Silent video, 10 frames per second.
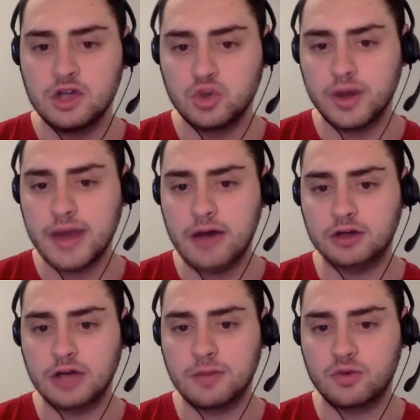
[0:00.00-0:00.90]
Join now
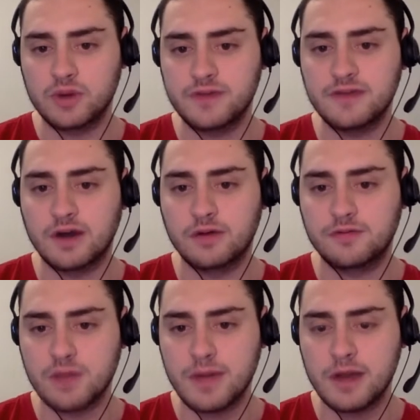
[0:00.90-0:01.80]
to claim your $25
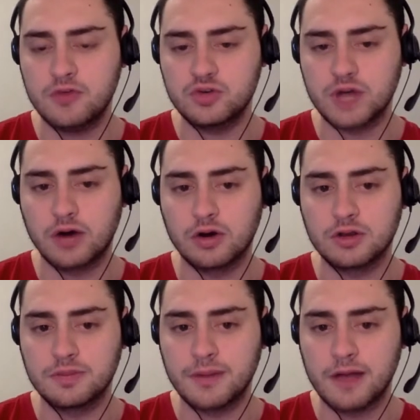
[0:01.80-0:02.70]
free bet and
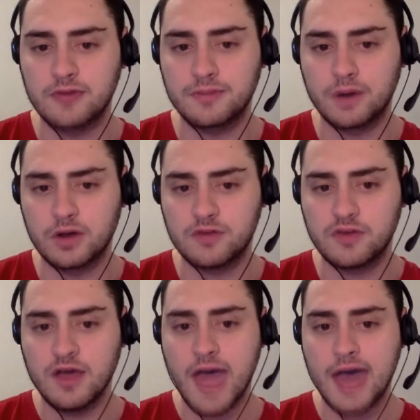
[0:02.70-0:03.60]
$200 deposit bonus